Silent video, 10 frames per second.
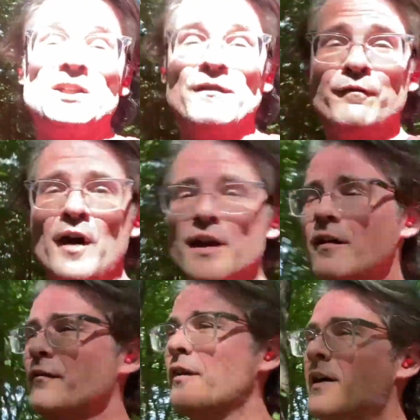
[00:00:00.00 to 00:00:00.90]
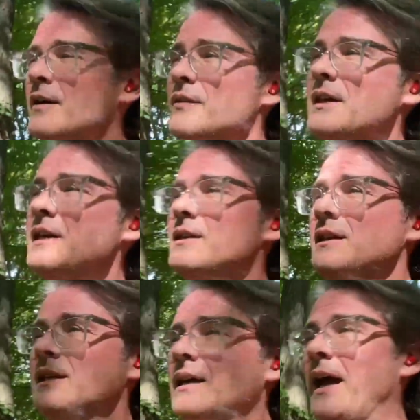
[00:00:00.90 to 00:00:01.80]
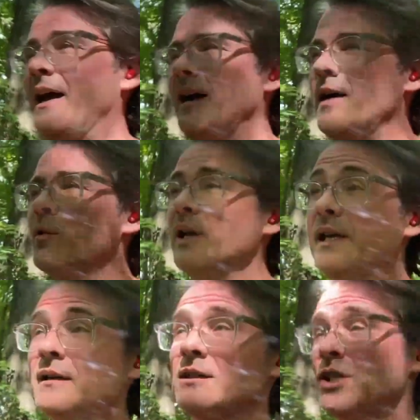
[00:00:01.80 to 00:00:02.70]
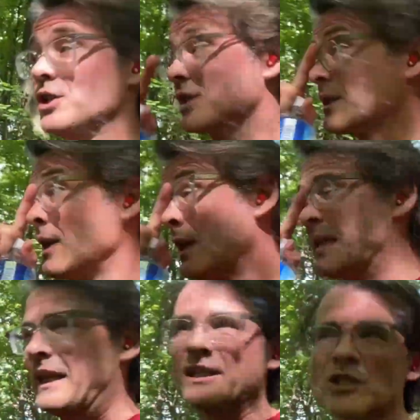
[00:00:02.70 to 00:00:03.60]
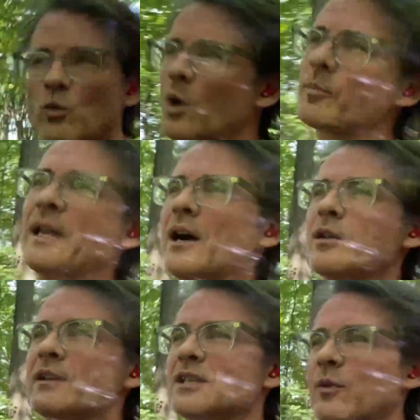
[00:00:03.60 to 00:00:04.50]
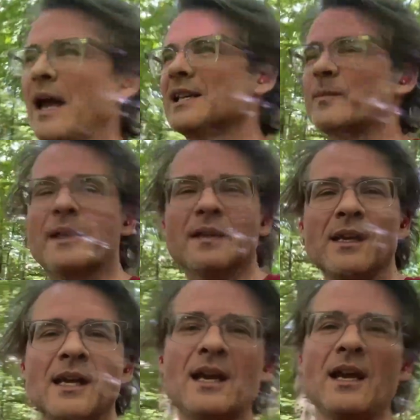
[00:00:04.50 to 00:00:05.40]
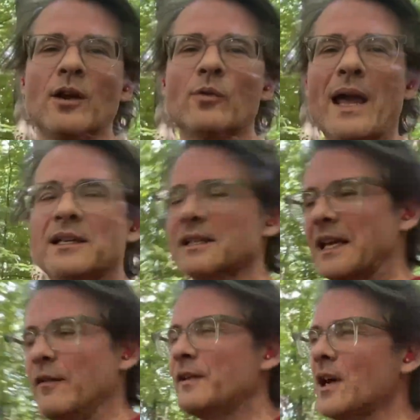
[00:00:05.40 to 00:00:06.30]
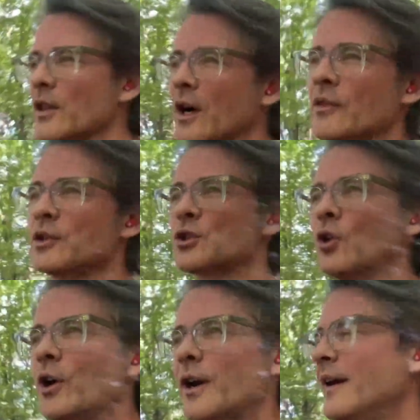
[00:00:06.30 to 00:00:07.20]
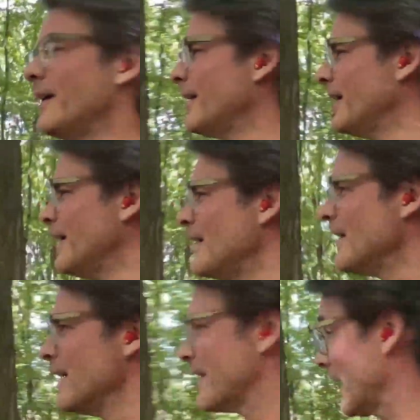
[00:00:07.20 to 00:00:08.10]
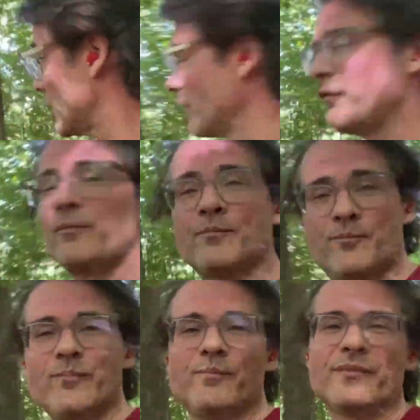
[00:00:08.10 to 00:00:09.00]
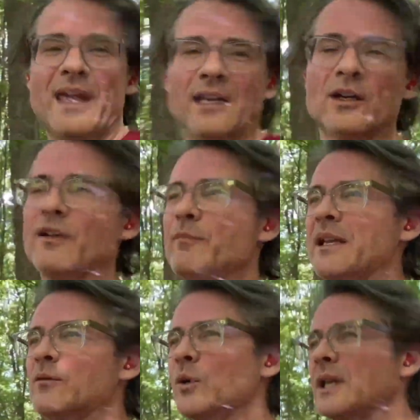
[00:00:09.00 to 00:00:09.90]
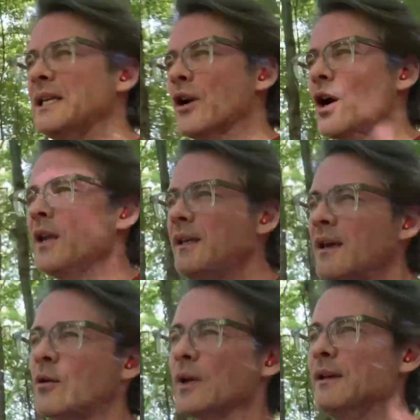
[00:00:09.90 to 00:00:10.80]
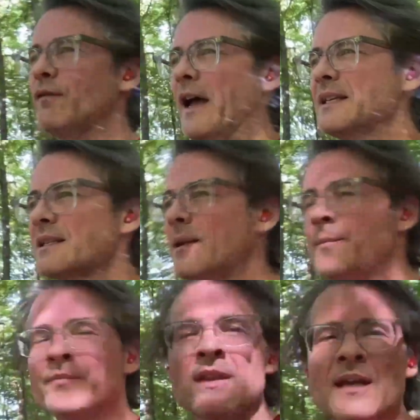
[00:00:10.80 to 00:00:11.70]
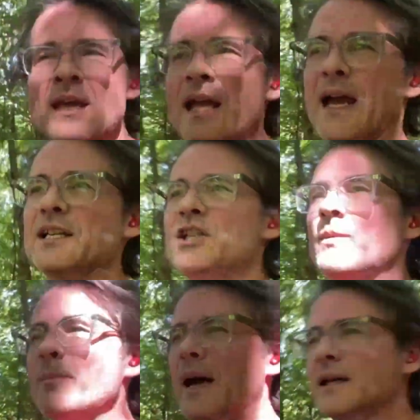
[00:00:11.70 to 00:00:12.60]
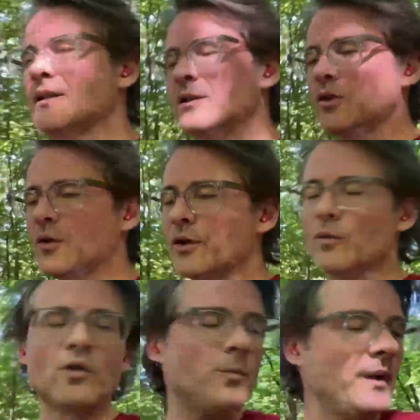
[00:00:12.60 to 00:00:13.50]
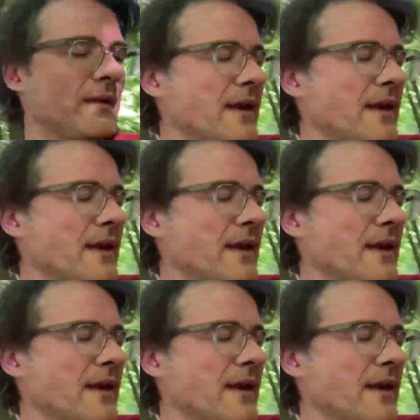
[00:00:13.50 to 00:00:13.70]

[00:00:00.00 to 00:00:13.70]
fought off the hammer eel. She just like squirmed out of its grasp and ran to safety on the shore. That could have been really gnarly, really fast. And she went back and told the group, and